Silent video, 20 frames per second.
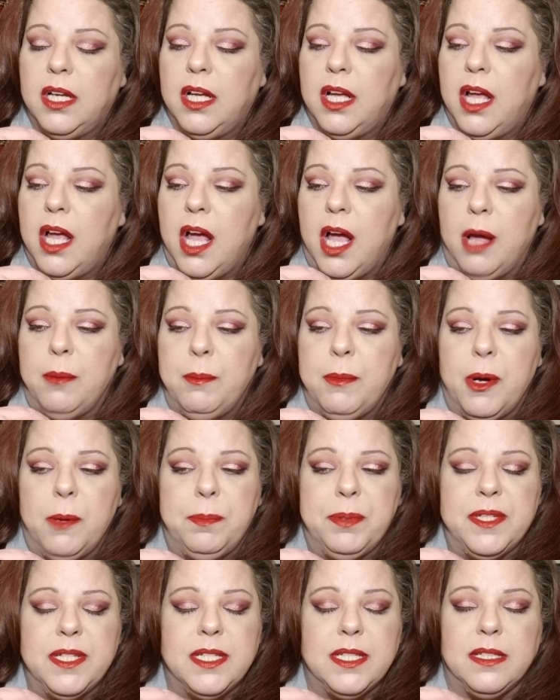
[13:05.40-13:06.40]
I'm open
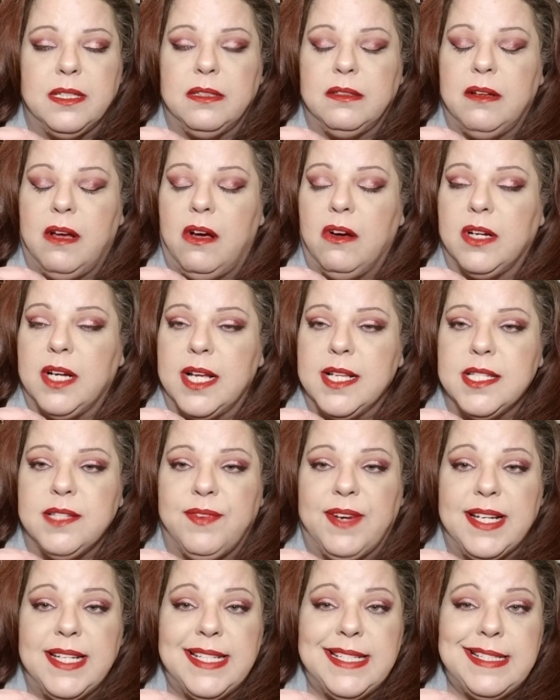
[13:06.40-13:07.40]
to all kinds of
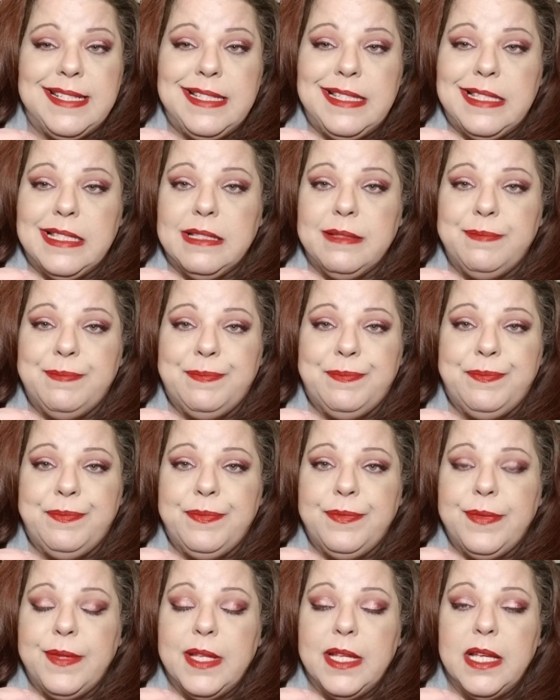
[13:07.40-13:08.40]
ideas.
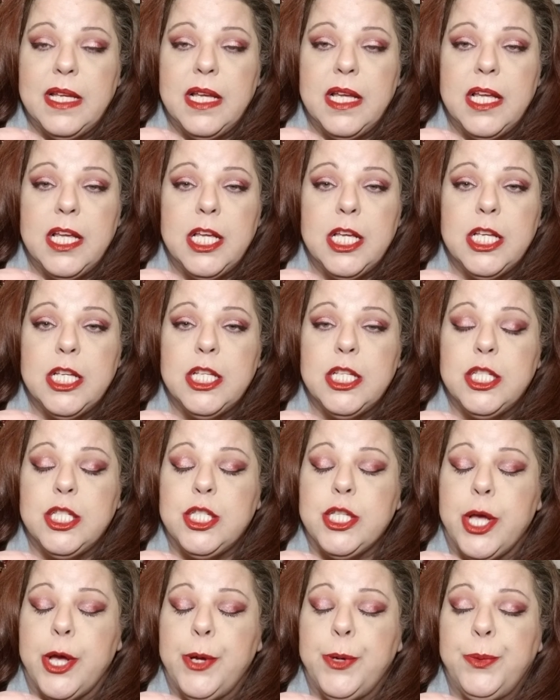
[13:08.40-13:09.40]

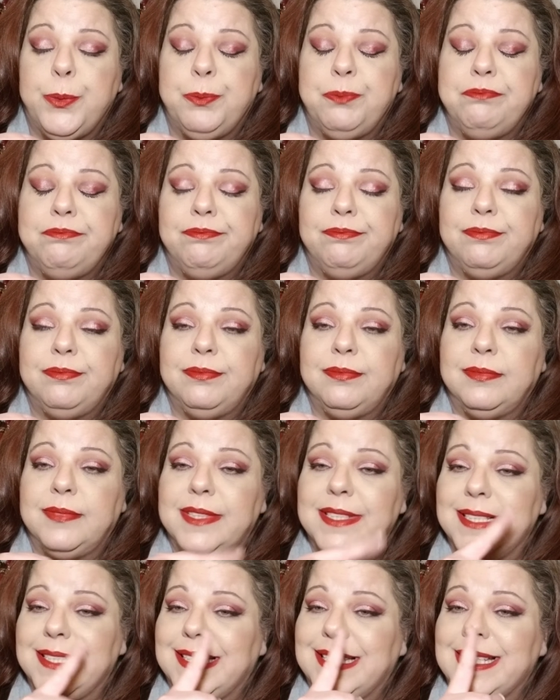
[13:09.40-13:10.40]
So
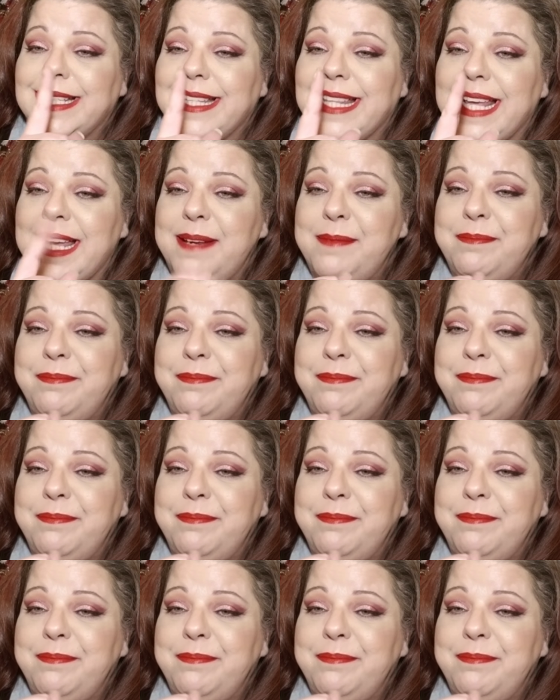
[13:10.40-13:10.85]
till then,